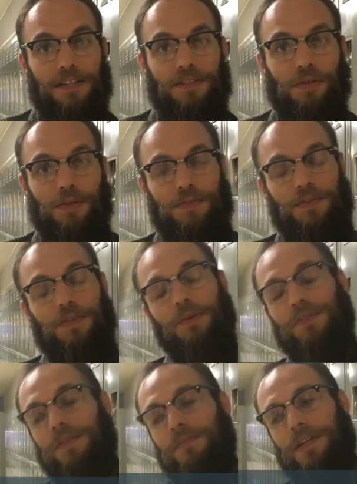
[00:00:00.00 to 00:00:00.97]
So if you
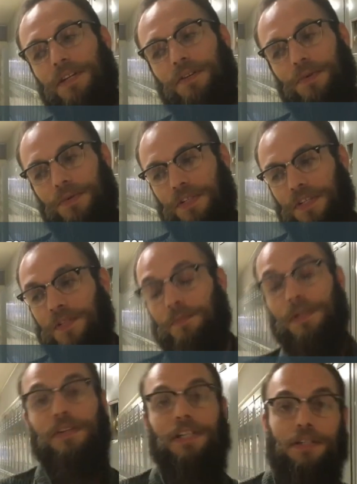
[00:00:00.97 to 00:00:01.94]
know somebody who's
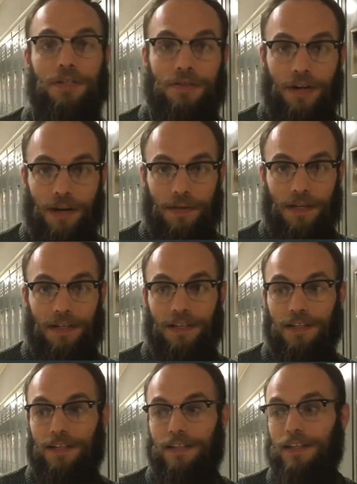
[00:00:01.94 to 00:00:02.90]
experienced trauma,
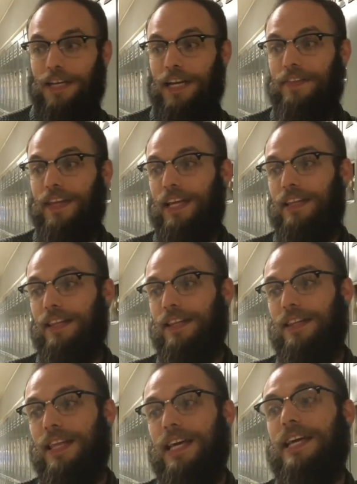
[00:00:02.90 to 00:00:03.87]
and
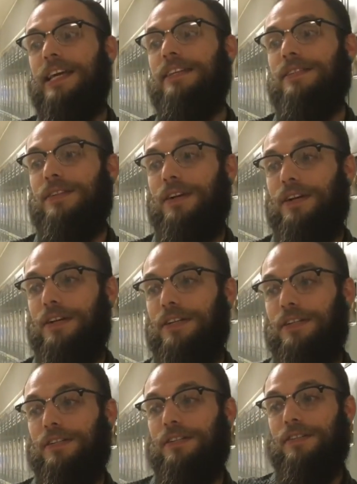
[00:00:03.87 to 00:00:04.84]
then they
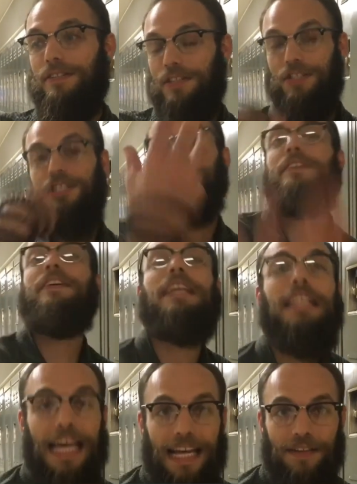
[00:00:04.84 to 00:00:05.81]
start
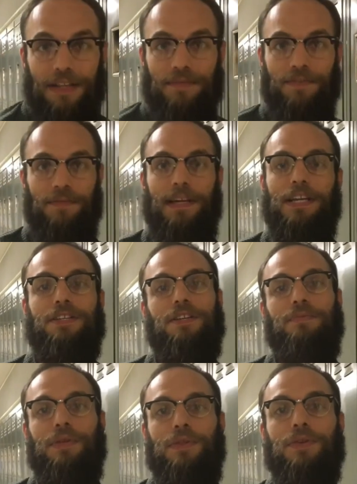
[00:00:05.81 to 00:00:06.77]
sharing that
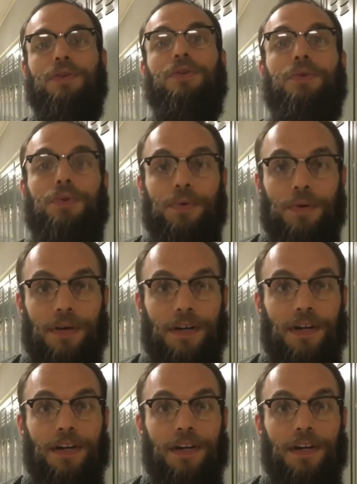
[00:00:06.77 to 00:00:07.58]
information with you,